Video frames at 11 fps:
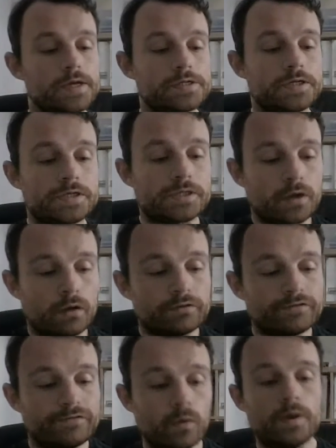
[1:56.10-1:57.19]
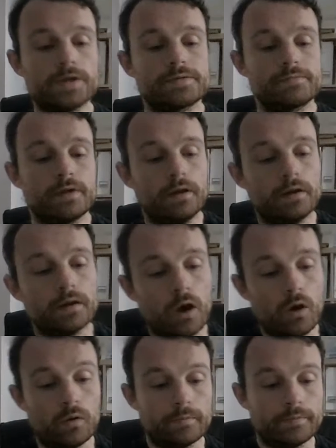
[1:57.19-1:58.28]
She skulked forward,
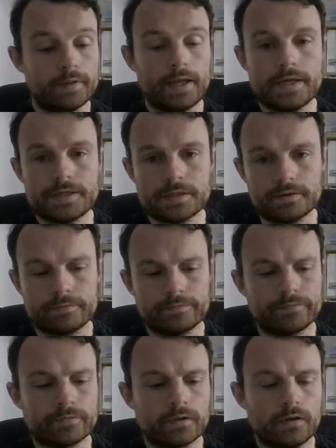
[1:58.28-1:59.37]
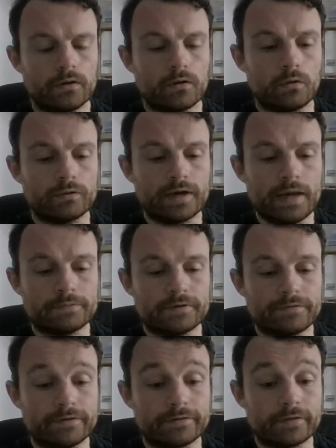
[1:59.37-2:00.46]
low, hidden, caught a glimpse
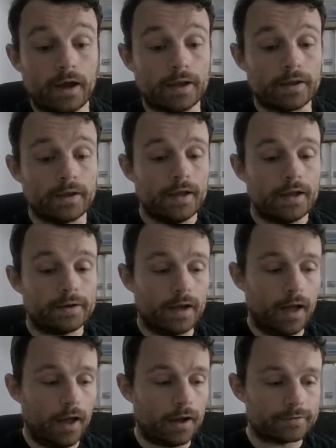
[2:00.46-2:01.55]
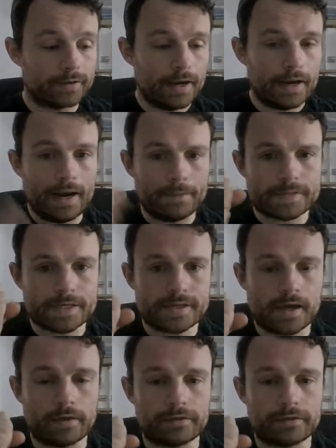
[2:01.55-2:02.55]
of the sky, and her heart leapt into her